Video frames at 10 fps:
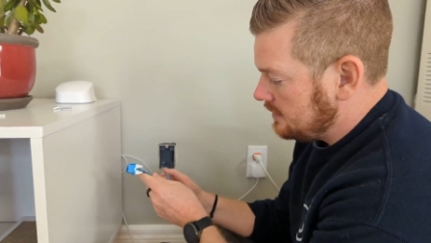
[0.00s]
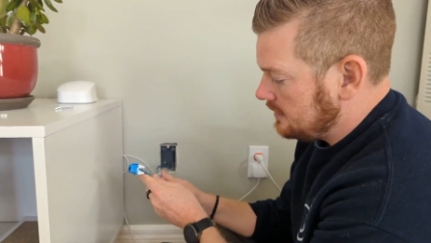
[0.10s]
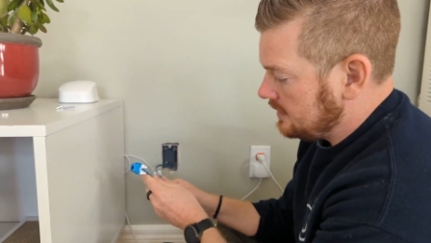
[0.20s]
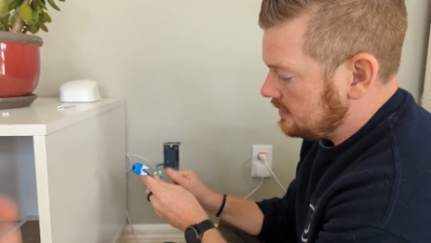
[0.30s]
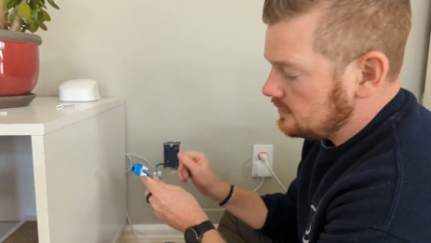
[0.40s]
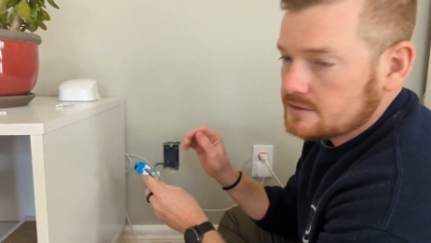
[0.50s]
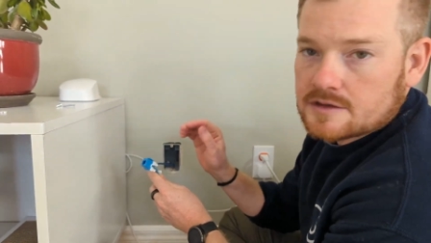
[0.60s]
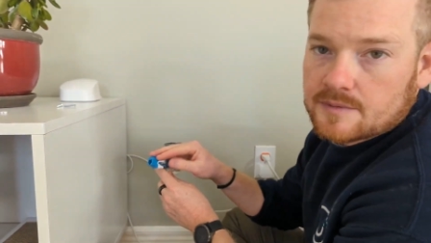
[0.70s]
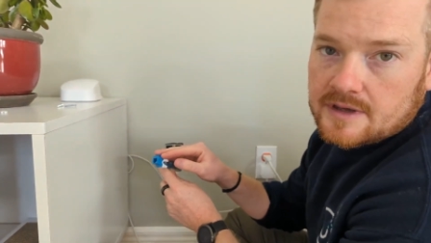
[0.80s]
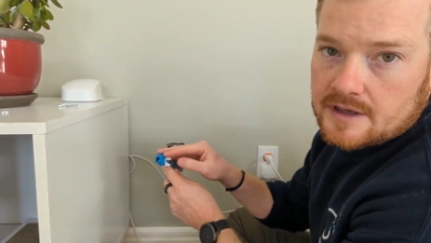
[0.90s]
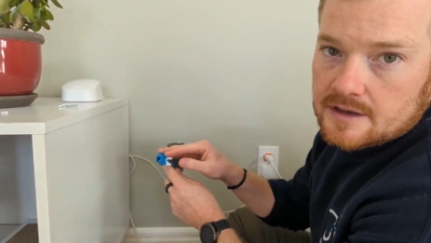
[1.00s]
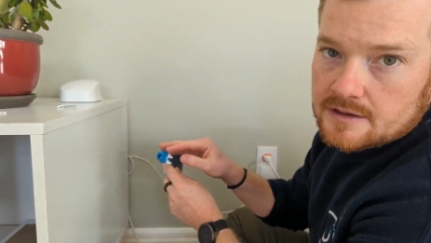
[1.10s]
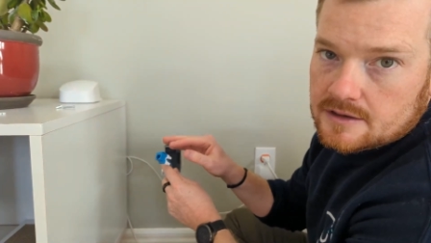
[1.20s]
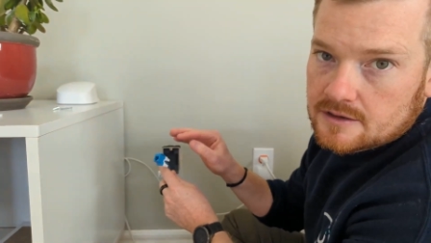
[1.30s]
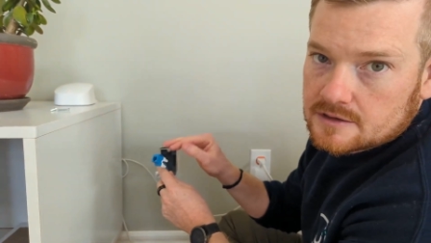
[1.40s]
that used to
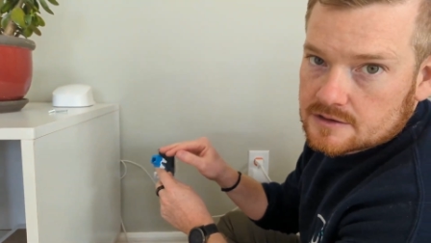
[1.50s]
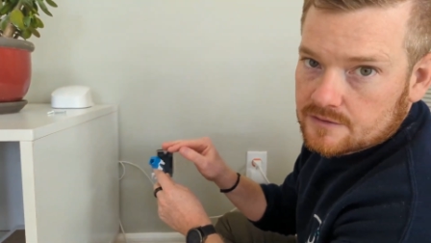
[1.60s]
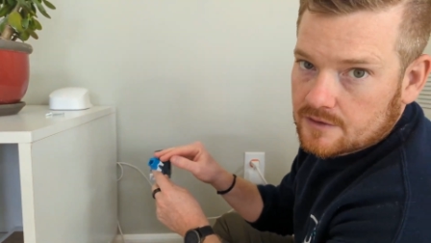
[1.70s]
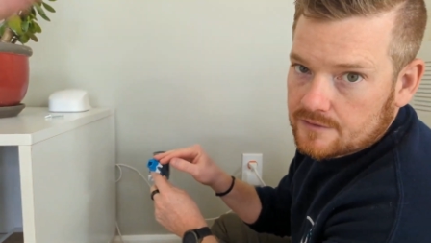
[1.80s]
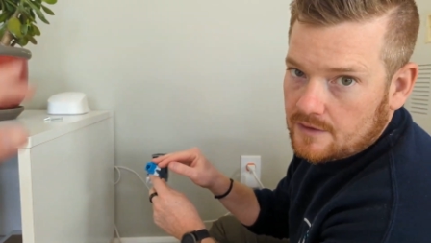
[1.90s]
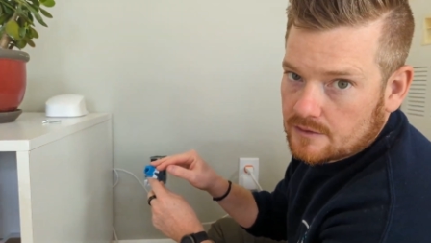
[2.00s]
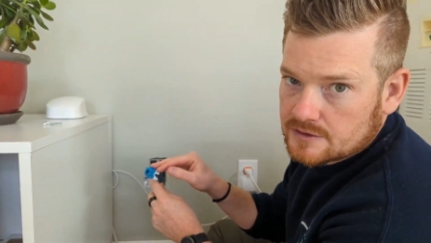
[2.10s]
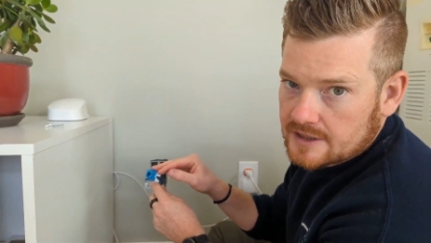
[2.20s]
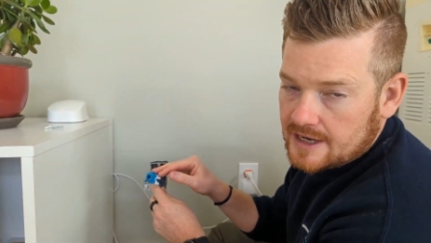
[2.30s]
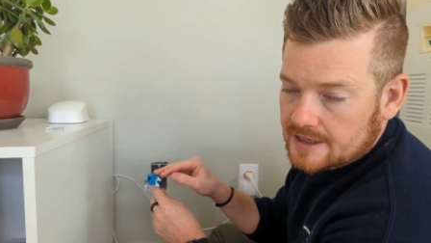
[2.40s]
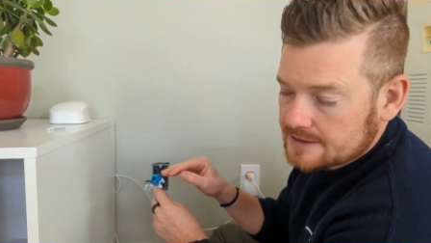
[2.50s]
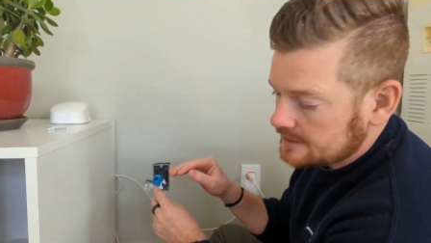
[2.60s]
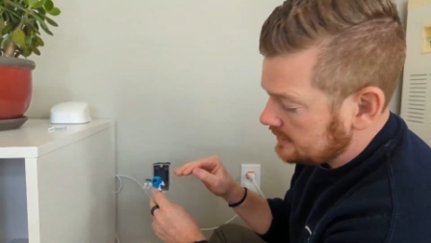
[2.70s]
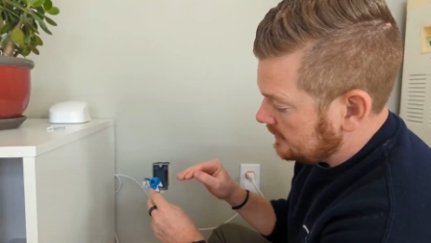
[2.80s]
be used for a phone jack.